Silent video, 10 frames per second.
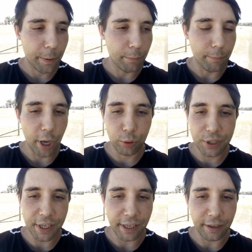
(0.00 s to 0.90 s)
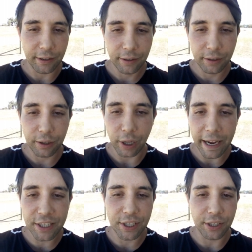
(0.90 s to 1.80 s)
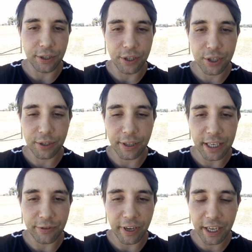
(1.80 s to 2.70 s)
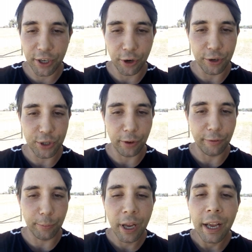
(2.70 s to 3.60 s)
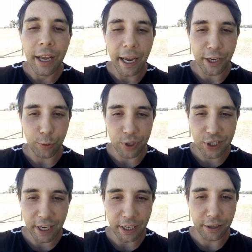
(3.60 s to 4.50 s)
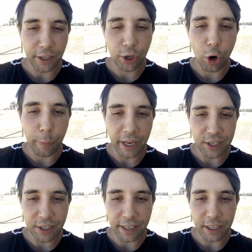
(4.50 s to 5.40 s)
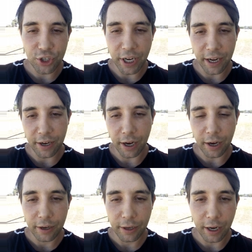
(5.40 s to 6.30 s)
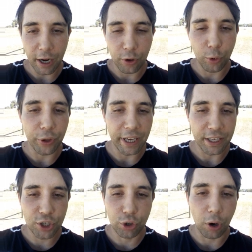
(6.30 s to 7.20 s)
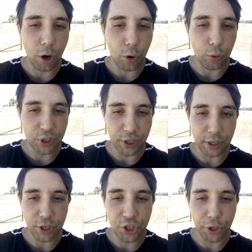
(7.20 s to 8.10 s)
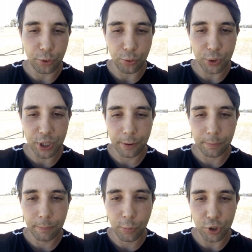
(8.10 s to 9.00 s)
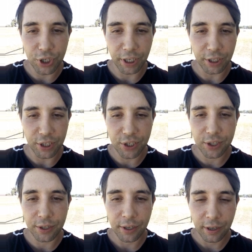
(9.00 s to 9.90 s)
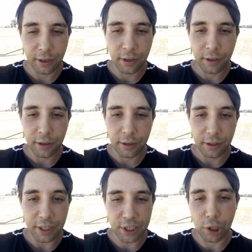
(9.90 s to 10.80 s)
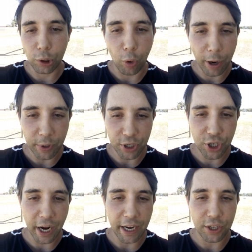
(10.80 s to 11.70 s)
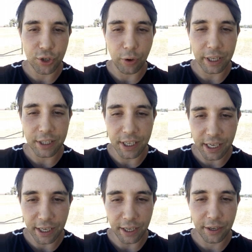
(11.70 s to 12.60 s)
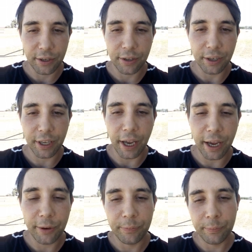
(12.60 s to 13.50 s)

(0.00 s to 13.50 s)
melting glaciers, these videos of them, and you'll see in the comments the agenda, all these trolls and shills pushing this climate change idea. Okay,